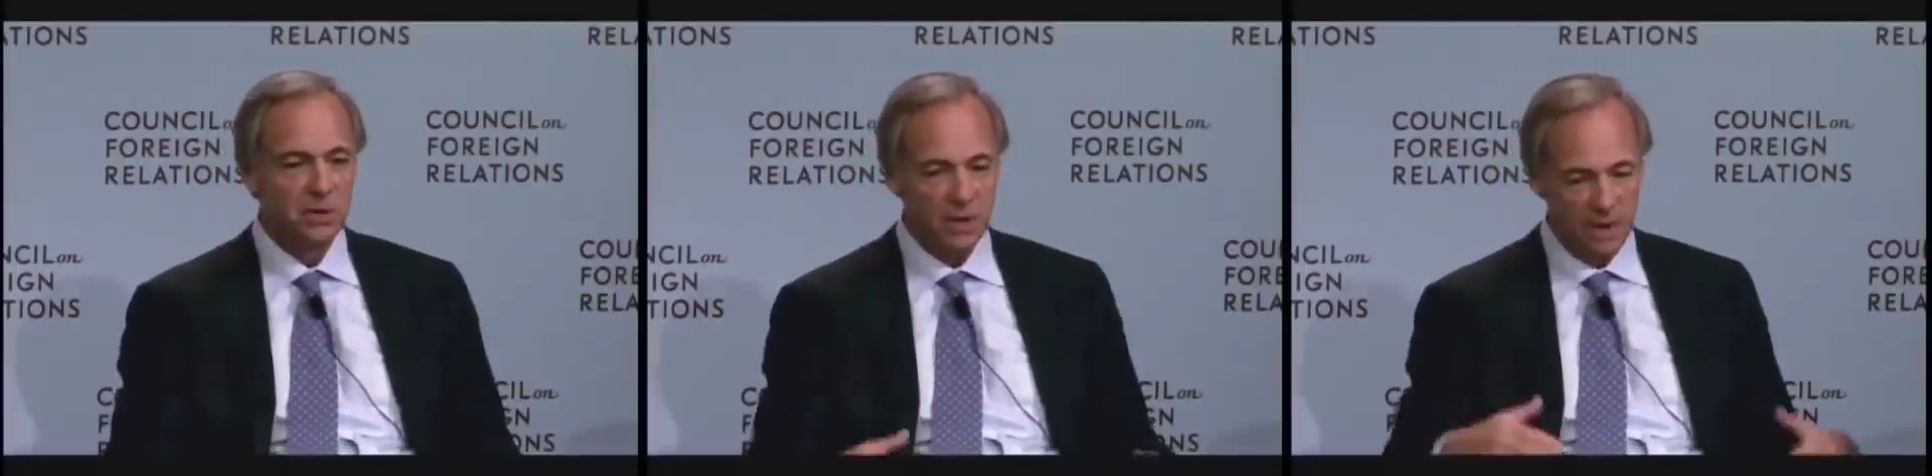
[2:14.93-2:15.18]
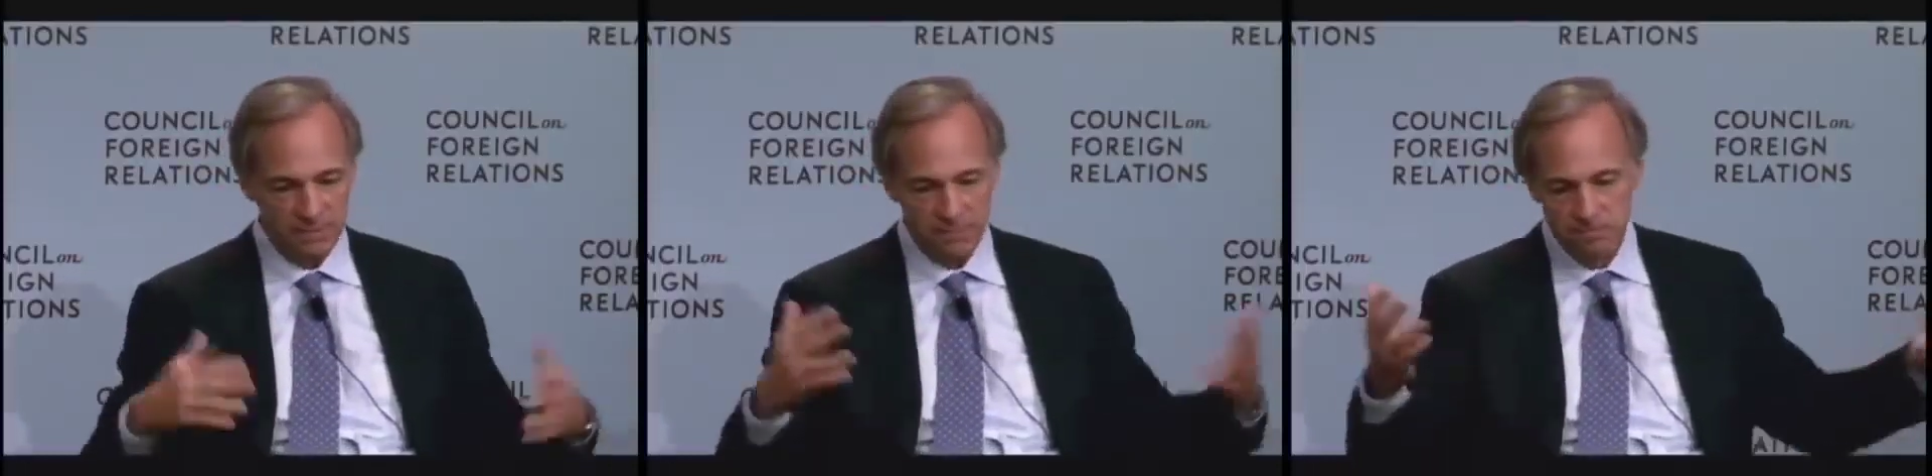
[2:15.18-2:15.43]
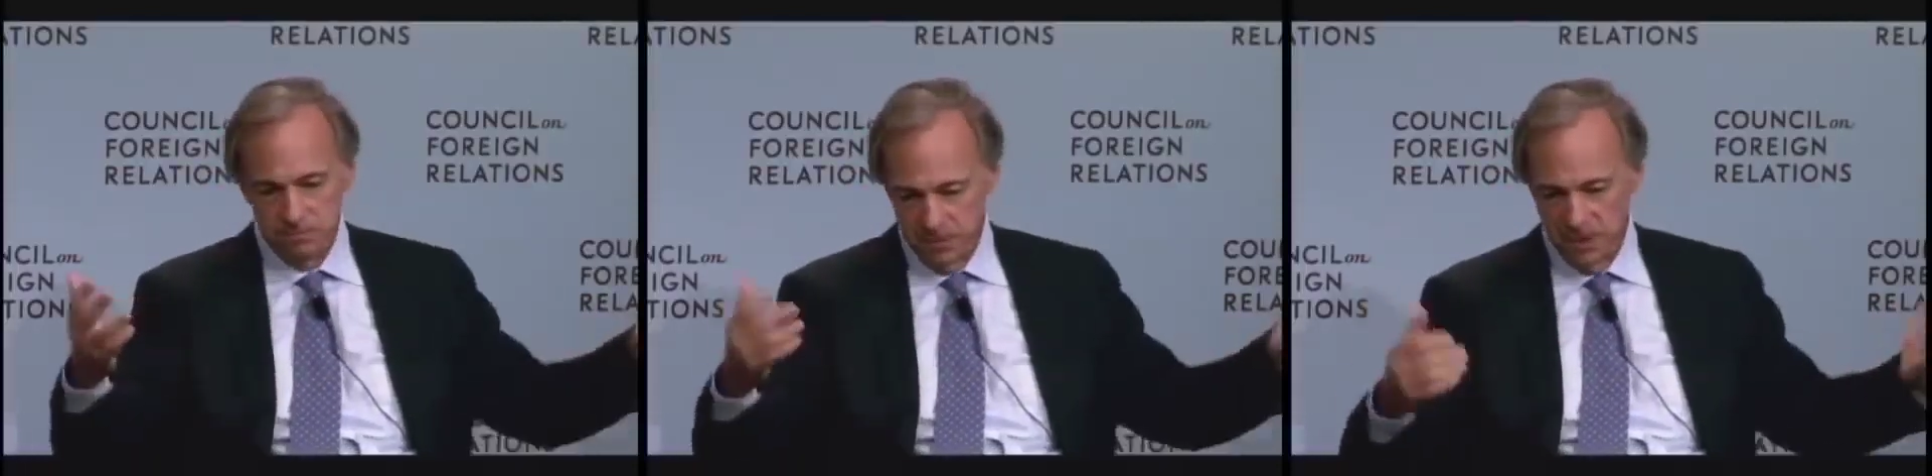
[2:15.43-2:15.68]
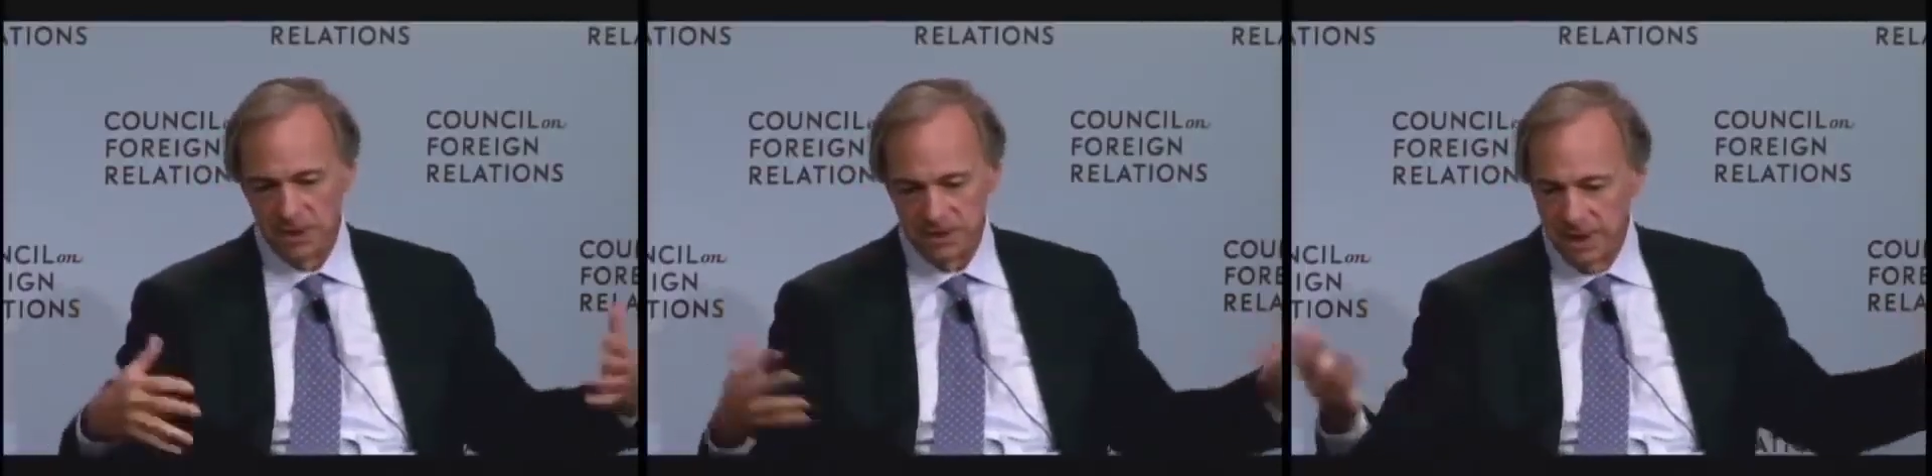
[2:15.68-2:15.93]
you have a
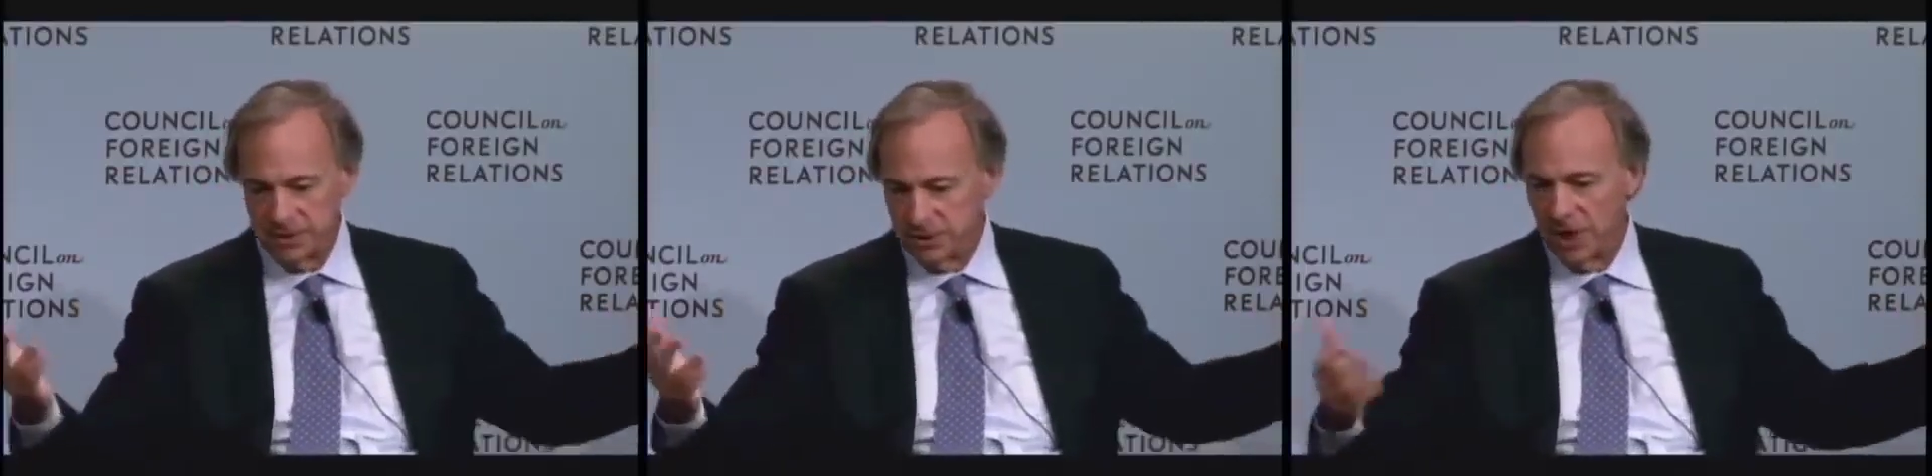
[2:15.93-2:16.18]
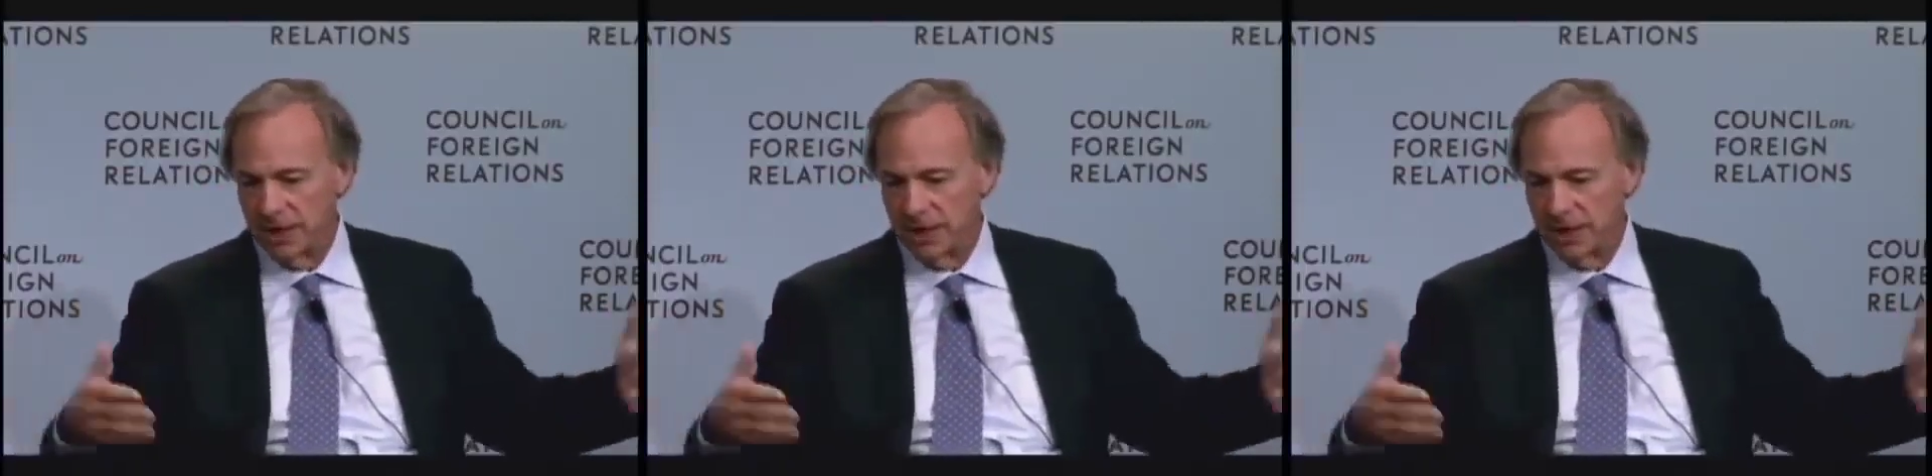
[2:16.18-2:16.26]
debt